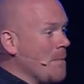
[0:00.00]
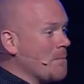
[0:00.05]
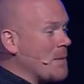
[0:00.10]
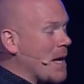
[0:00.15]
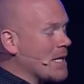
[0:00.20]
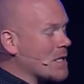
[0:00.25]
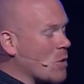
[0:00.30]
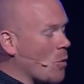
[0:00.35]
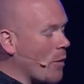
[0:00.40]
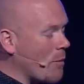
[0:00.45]

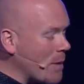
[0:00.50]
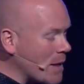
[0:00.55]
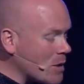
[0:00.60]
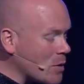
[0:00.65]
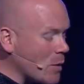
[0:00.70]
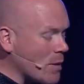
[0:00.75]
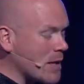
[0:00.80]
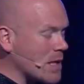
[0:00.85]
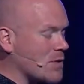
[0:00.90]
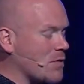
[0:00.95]
And so we've been
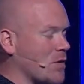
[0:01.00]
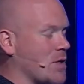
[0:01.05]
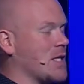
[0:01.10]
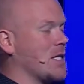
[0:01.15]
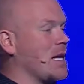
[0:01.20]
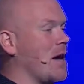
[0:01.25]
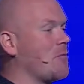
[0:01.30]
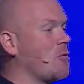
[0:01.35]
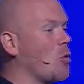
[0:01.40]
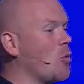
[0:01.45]
doing this for
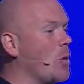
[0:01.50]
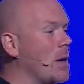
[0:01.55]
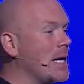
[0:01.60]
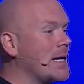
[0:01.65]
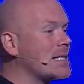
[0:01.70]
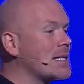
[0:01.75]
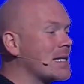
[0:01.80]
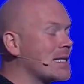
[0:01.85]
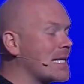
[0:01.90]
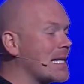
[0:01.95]
several
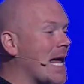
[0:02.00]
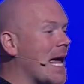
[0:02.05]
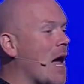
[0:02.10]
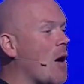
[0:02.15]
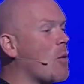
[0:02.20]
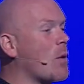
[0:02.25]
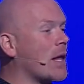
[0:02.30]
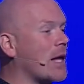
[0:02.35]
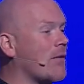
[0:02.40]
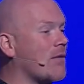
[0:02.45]
weeks, and today I
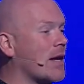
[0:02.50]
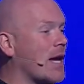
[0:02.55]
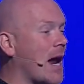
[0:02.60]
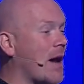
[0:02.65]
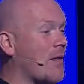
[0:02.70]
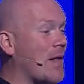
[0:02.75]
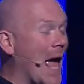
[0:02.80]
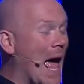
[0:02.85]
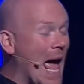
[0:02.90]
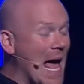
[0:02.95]
want to give you kind
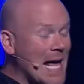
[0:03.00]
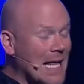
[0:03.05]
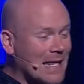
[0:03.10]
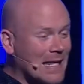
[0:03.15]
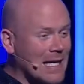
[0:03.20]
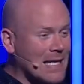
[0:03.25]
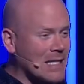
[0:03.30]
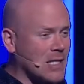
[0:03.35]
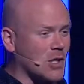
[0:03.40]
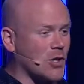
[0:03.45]
of the eighth
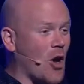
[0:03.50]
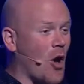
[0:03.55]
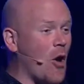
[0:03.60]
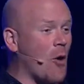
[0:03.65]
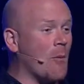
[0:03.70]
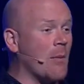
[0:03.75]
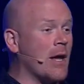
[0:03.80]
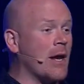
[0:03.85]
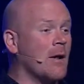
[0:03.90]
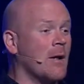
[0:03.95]

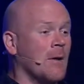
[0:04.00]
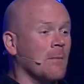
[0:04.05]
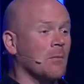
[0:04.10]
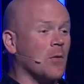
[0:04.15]
installment,